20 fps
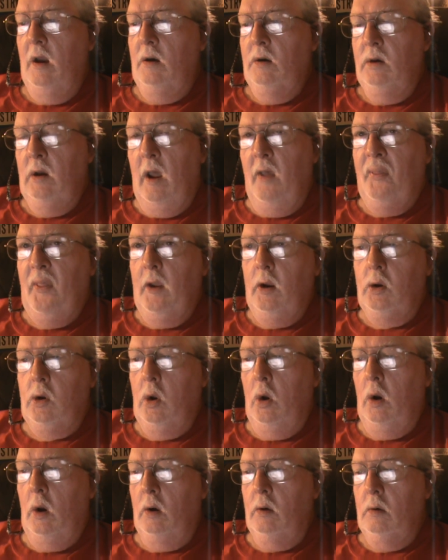Nothing
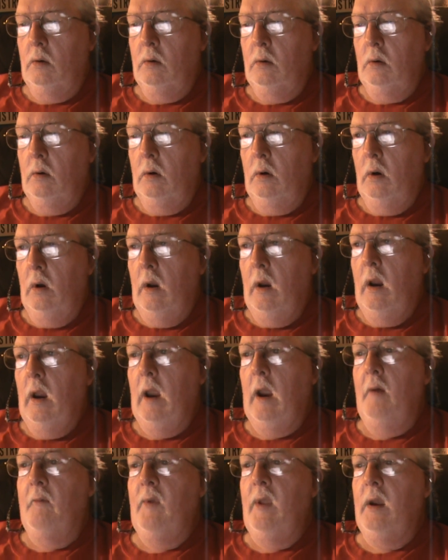good.
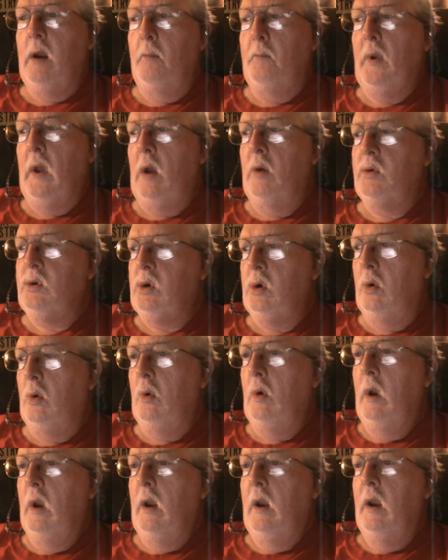Everything about
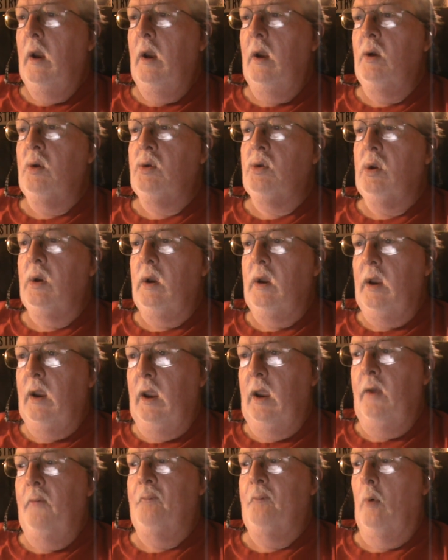you is
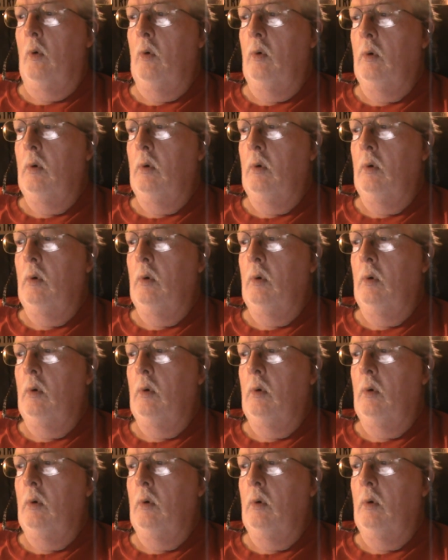evil.